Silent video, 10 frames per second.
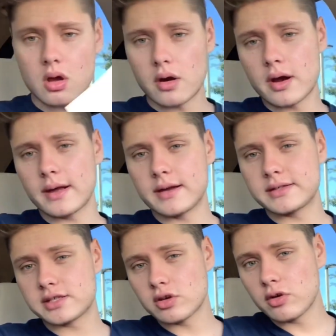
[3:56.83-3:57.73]
Alright guys,
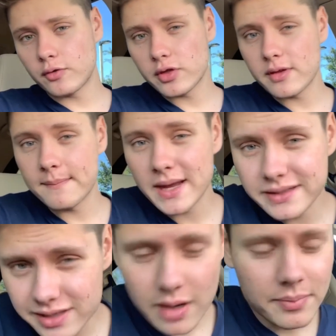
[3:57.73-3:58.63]
so for the
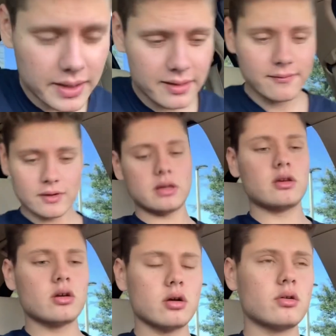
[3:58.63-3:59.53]
main topic of the
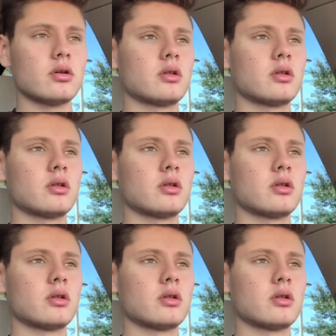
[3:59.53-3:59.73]
video,